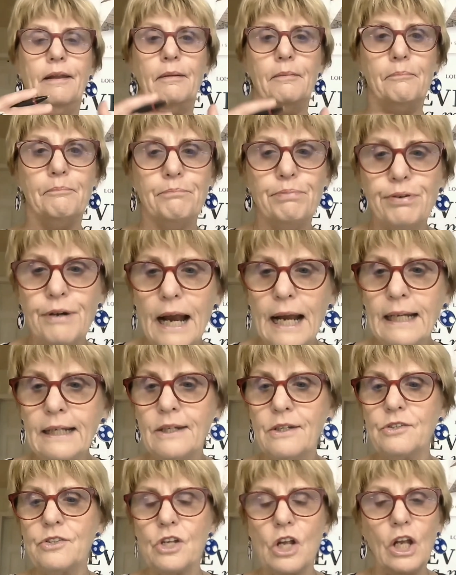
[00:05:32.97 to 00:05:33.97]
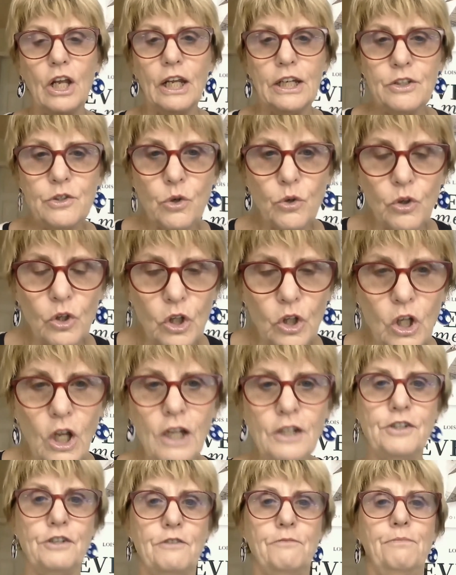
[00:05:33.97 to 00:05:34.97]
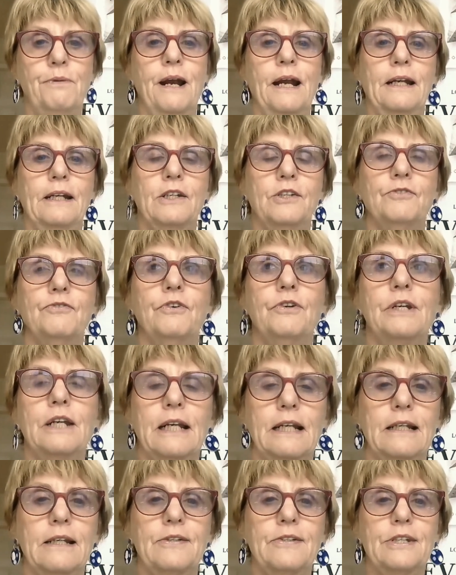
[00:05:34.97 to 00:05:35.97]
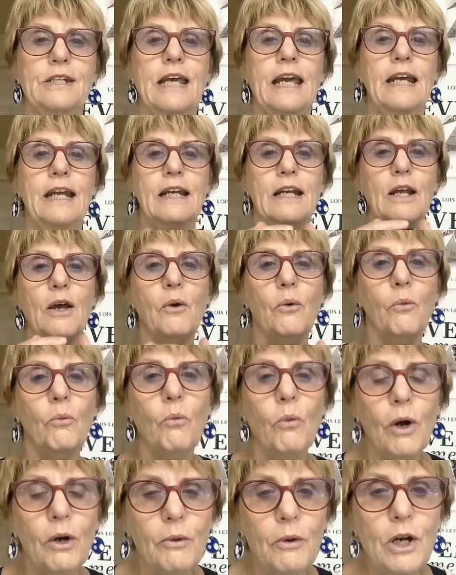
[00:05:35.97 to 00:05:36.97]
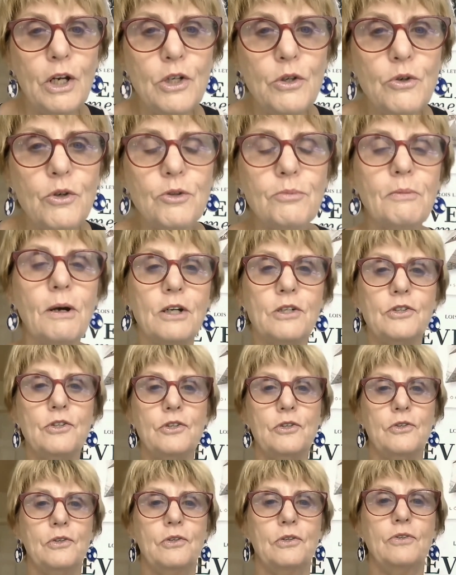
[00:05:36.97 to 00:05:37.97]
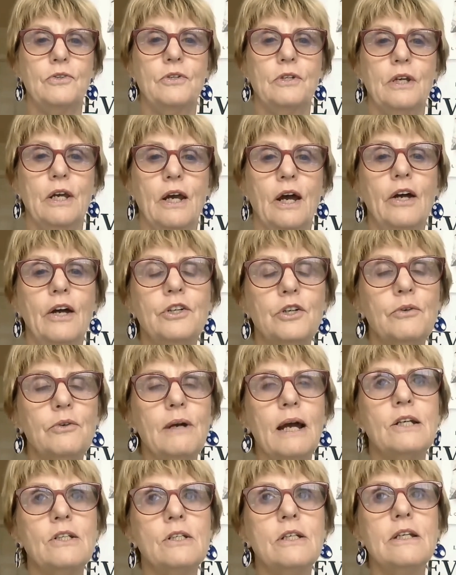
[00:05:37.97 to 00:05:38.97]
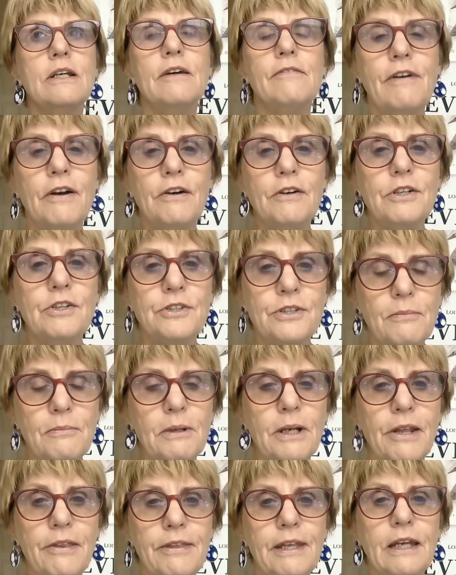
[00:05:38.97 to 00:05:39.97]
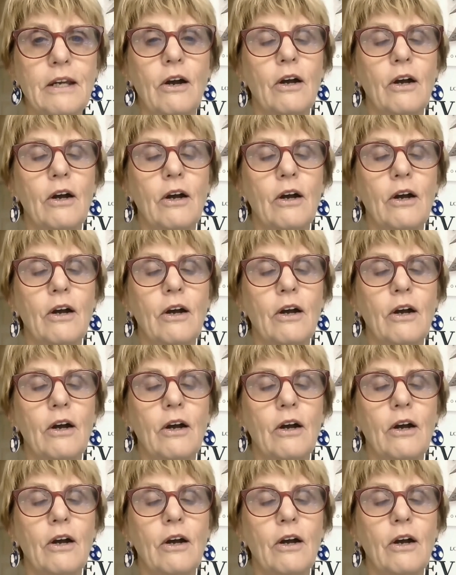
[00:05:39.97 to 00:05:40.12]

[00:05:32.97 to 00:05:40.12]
Practice. It took lots of practice for Nicholas to get it. What do I do with my students? I do actually a very similar thing.